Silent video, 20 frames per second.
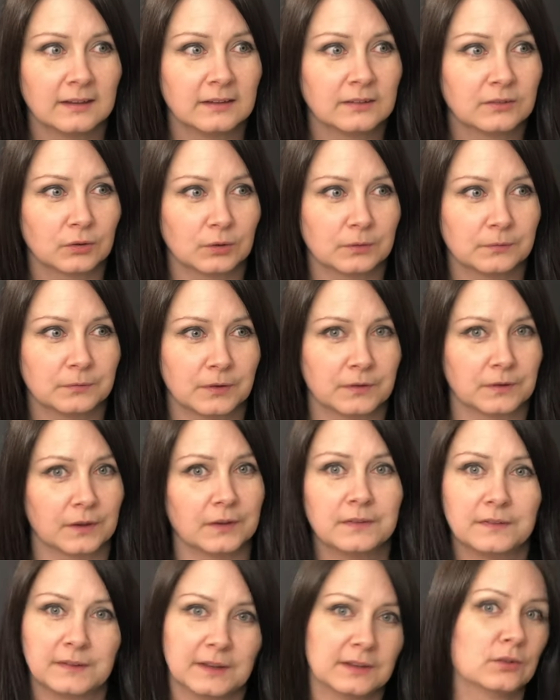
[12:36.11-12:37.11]
sort of the
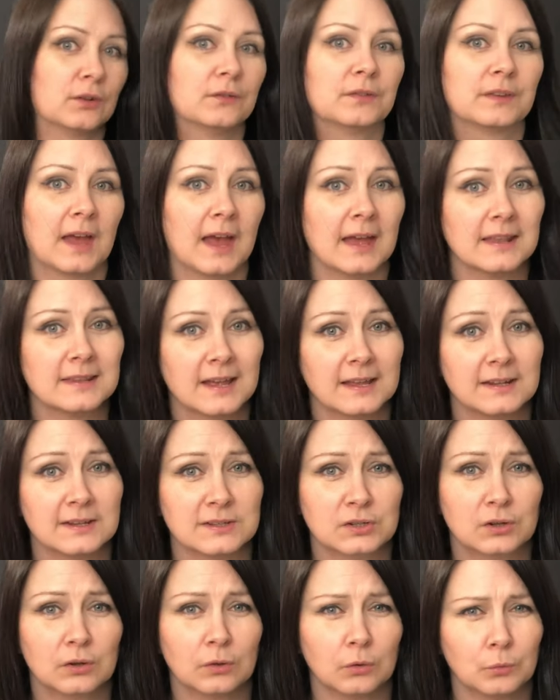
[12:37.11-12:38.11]
sunset's also hitting it, and
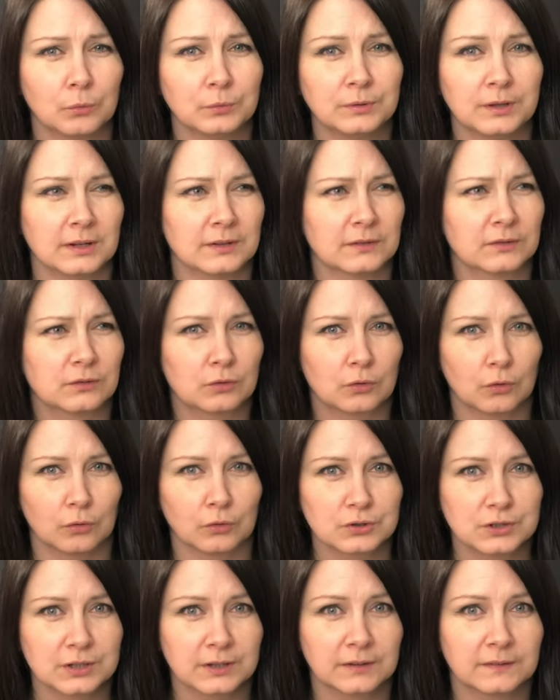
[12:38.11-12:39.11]
it's glowing and it's
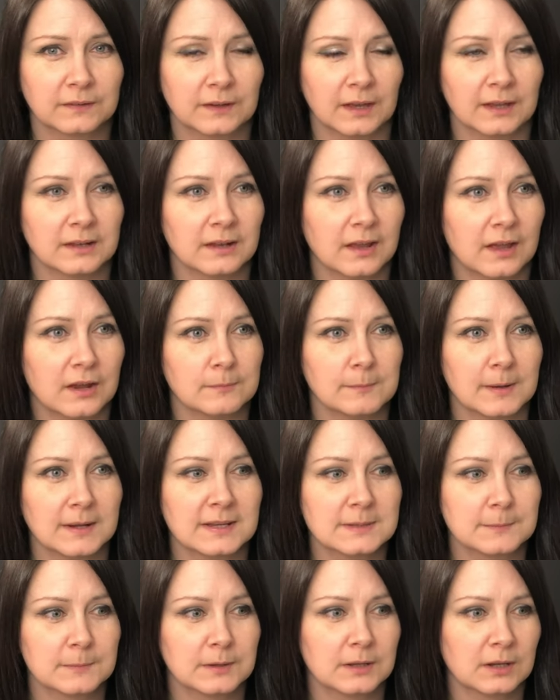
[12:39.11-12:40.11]
gorgeous, and it
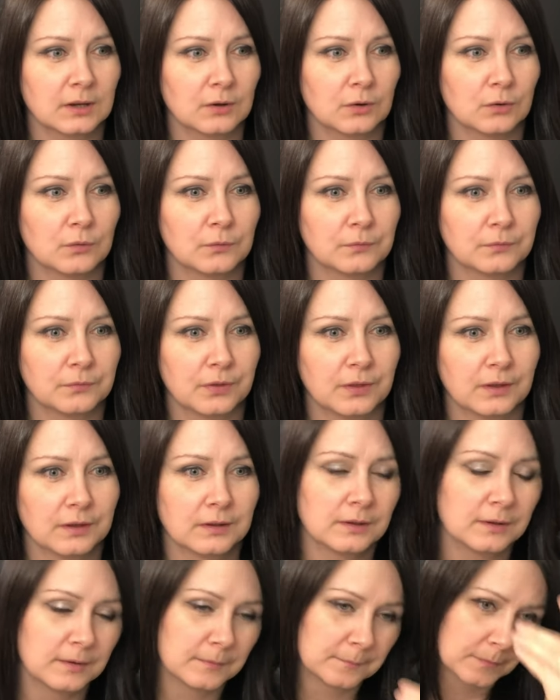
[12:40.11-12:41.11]
reminds me of
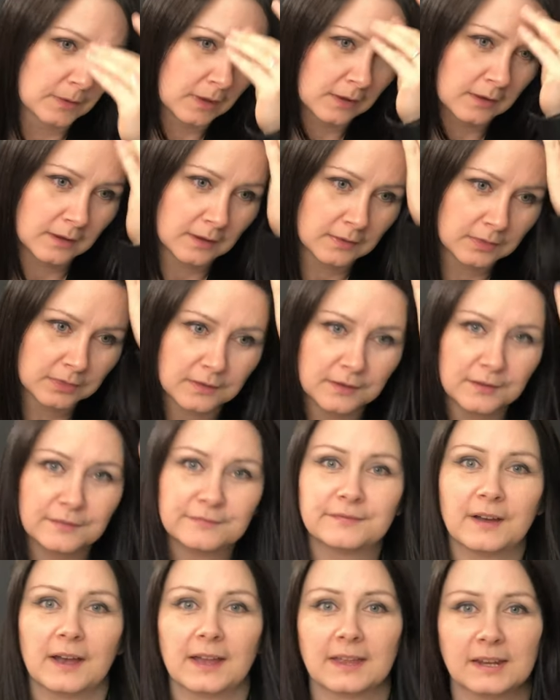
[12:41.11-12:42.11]
the
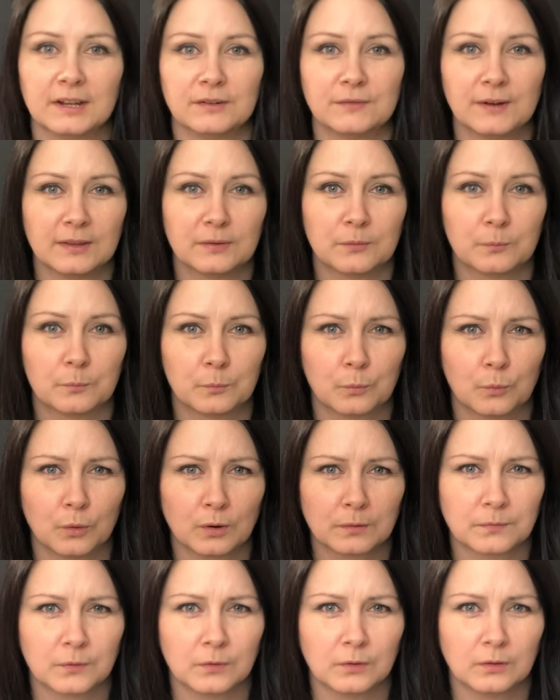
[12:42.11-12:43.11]
fiery red
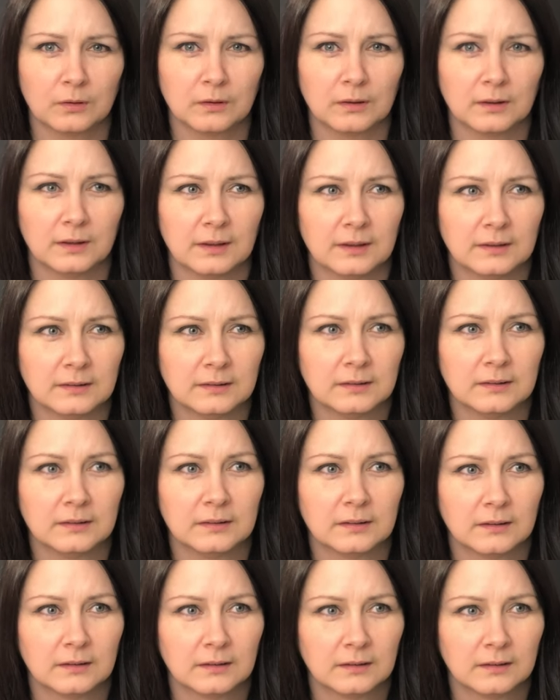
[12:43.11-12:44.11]
waterfall
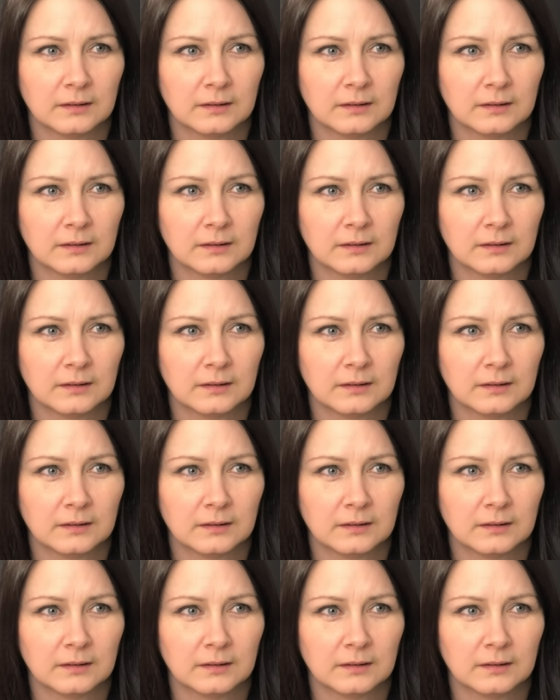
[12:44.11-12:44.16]
in,